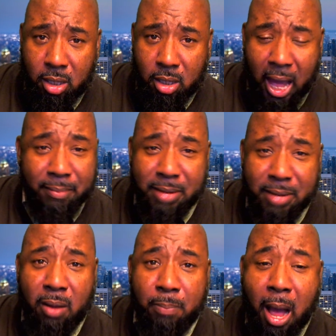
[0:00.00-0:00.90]
I'm not
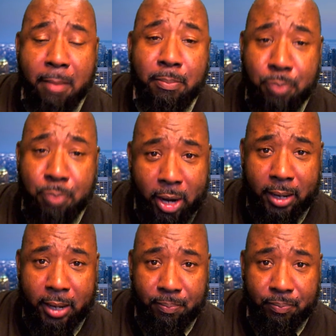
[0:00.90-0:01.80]
a Obama boy.
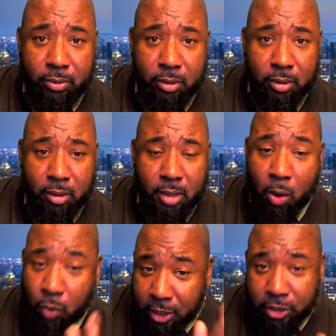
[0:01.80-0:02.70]
I
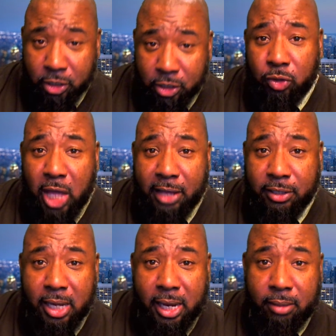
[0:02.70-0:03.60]
was in
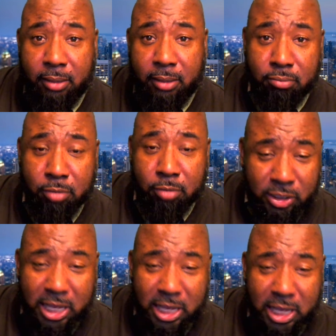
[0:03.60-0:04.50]
2008. But
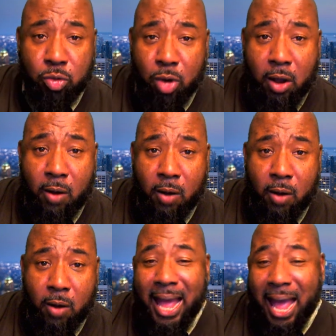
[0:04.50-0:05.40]
2012,
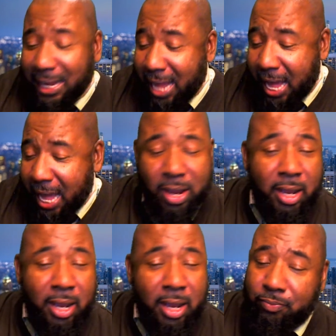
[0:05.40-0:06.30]
I got
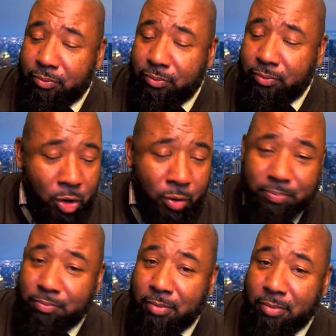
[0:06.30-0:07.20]
away. No,
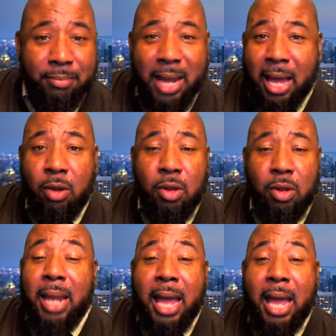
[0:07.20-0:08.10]
I'm
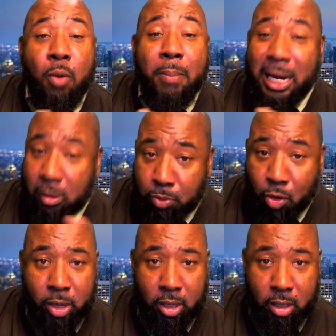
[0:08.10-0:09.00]
not nobody's
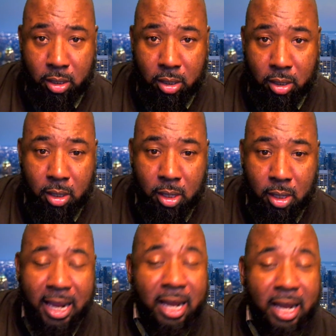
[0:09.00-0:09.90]
boy.
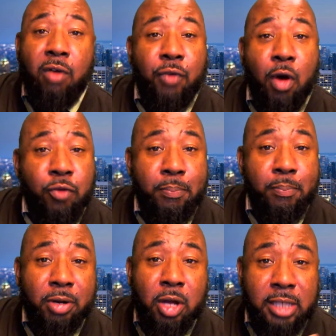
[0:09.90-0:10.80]
And I don't vote for
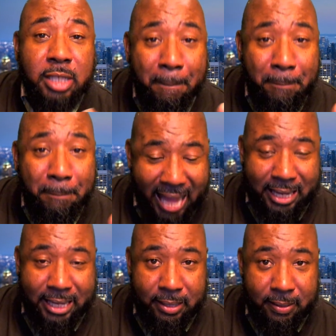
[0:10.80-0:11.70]
people because they black.